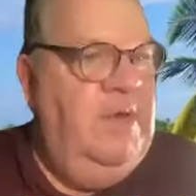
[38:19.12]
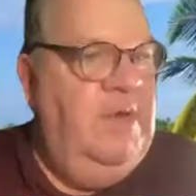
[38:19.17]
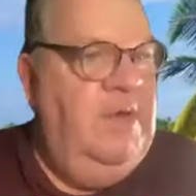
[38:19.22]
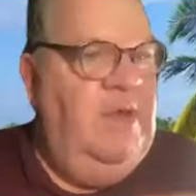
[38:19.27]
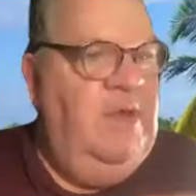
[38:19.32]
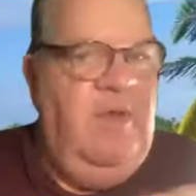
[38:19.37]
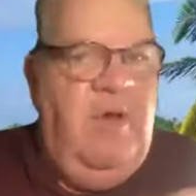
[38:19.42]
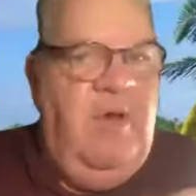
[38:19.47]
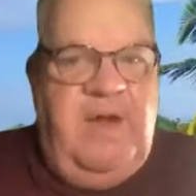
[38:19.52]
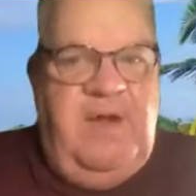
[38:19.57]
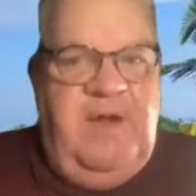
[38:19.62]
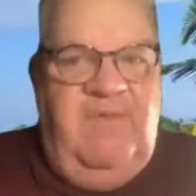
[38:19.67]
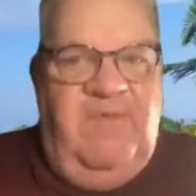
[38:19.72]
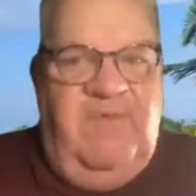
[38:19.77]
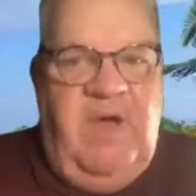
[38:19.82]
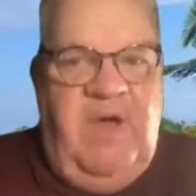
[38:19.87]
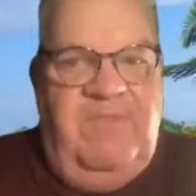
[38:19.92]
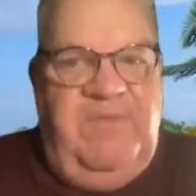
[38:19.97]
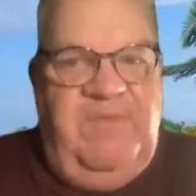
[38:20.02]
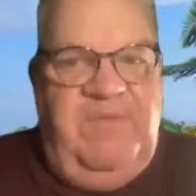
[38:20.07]

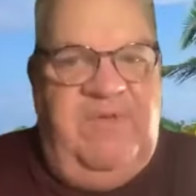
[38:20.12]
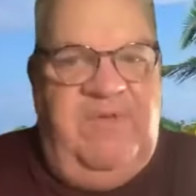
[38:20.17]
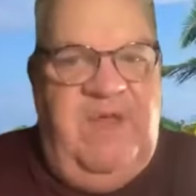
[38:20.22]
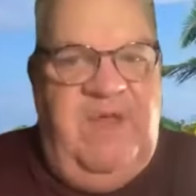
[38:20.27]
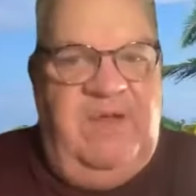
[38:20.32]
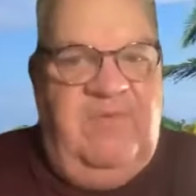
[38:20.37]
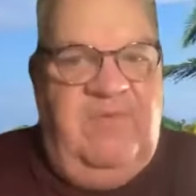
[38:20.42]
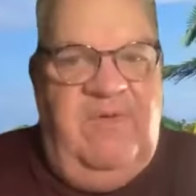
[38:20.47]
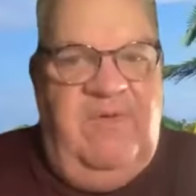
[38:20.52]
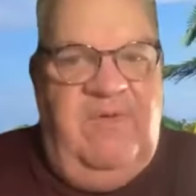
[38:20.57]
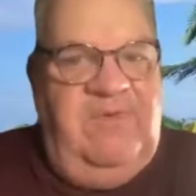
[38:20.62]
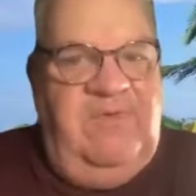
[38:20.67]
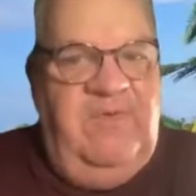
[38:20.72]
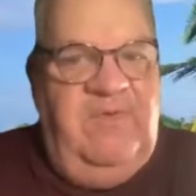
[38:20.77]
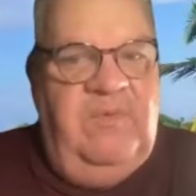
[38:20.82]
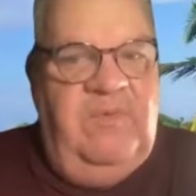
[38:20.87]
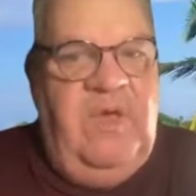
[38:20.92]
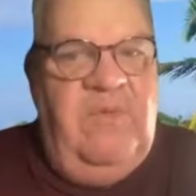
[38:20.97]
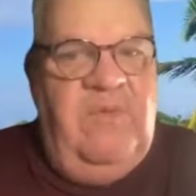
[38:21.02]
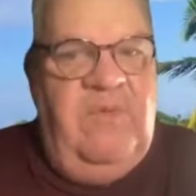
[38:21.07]
95% of
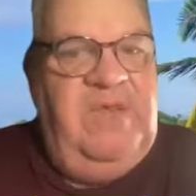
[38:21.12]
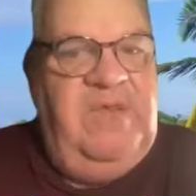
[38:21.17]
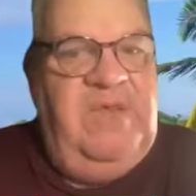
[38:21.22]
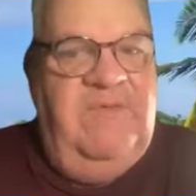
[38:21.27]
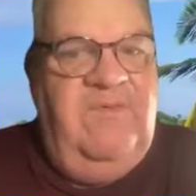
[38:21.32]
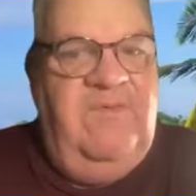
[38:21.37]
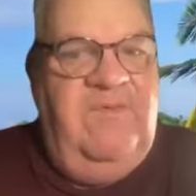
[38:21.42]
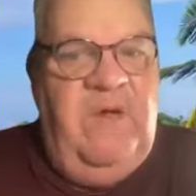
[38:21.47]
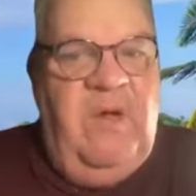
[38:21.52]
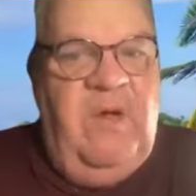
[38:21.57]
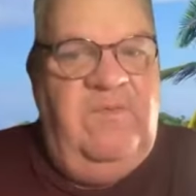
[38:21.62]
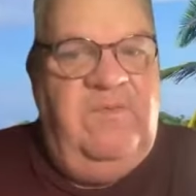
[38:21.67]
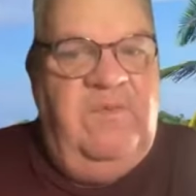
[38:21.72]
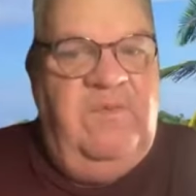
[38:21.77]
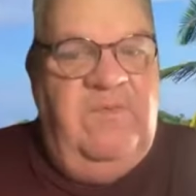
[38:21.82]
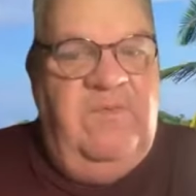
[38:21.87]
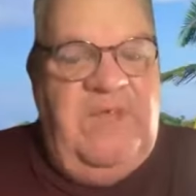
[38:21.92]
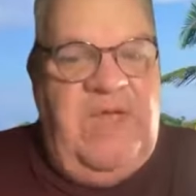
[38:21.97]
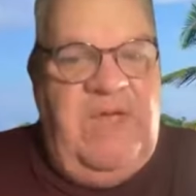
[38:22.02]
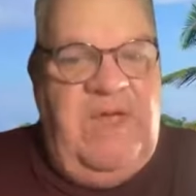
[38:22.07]
Christians won't be involved
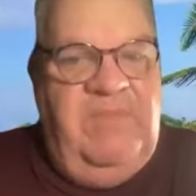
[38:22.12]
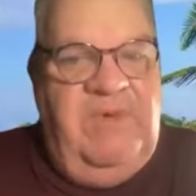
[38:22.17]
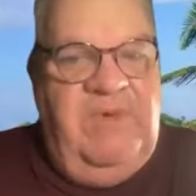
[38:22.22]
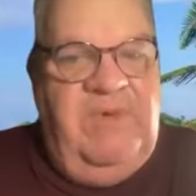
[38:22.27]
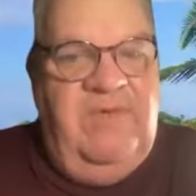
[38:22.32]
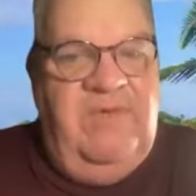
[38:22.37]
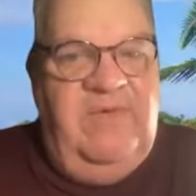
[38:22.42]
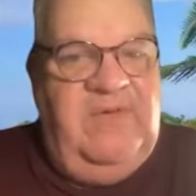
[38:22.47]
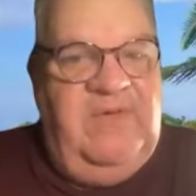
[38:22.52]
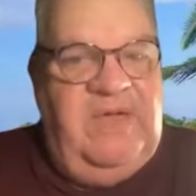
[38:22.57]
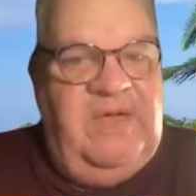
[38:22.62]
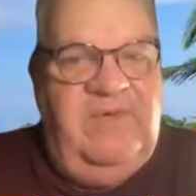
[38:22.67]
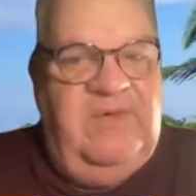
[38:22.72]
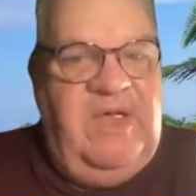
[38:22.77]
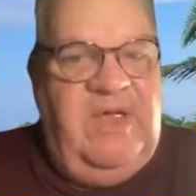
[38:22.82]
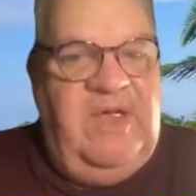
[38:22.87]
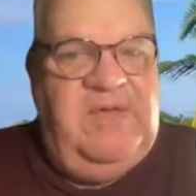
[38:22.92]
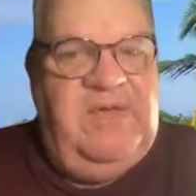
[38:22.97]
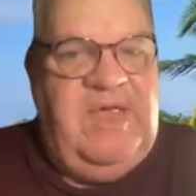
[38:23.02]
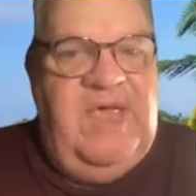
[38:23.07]
with that because they
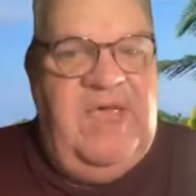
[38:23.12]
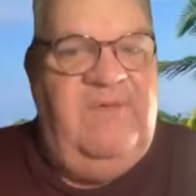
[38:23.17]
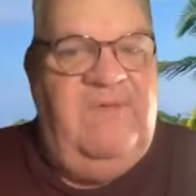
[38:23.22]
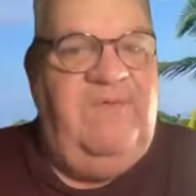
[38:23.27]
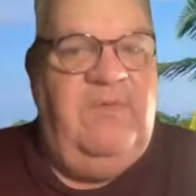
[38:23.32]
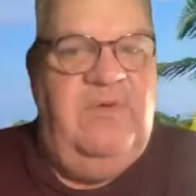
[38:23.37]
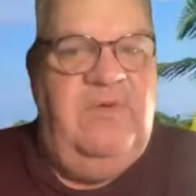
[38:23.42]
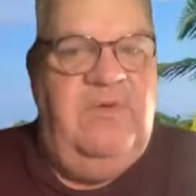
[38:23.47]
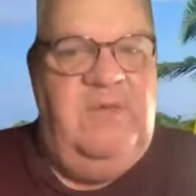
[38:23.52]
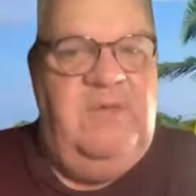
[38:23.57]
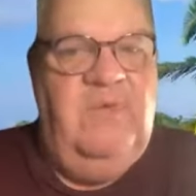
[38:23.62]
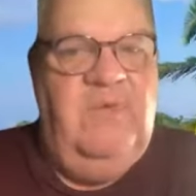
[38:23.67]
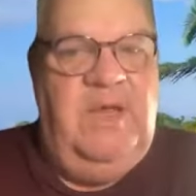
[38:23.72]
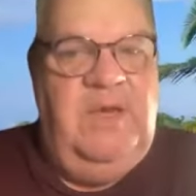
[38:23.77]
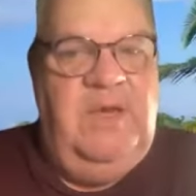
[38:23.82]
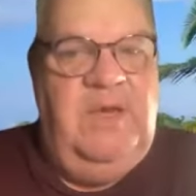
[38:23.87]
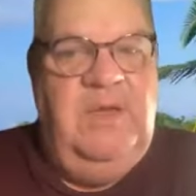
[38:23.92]
don't care for anyone.